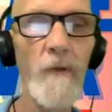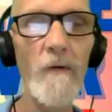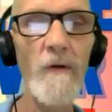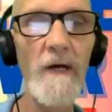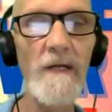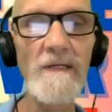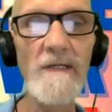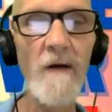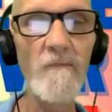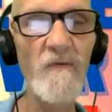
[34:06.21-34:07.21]
Okay, this
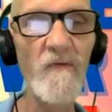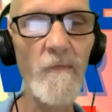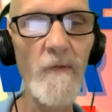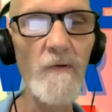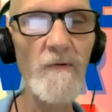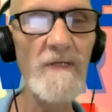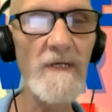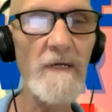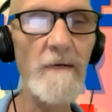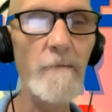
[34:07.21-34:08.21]
comes from
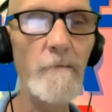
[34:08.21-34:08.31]
Lucy.